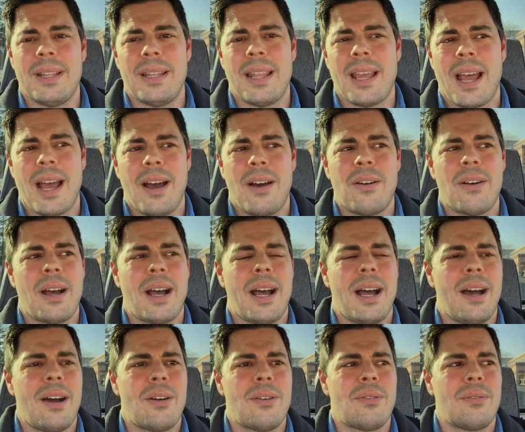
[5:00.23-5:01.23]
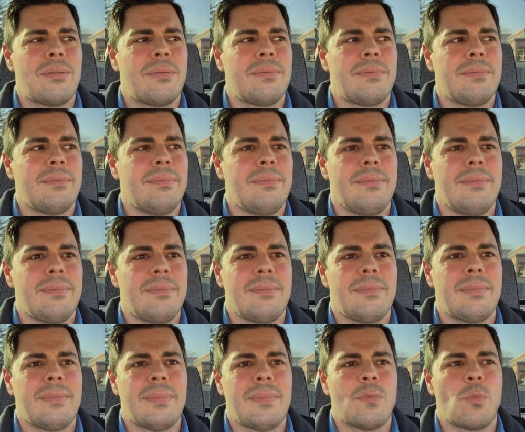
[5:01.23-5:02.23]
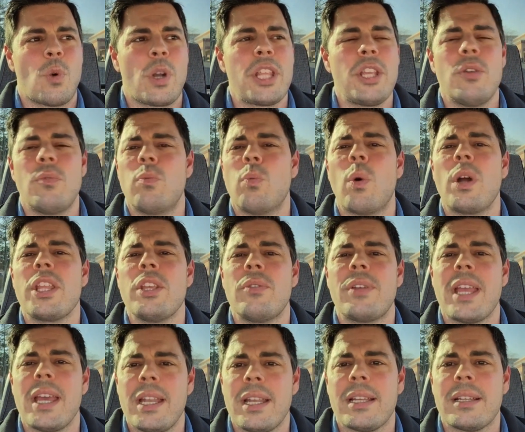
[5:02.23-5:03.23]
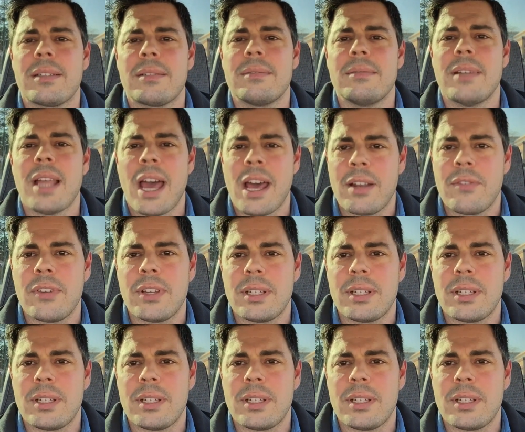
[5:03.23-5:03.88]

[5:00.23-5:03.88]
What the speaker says: How what are you getting out of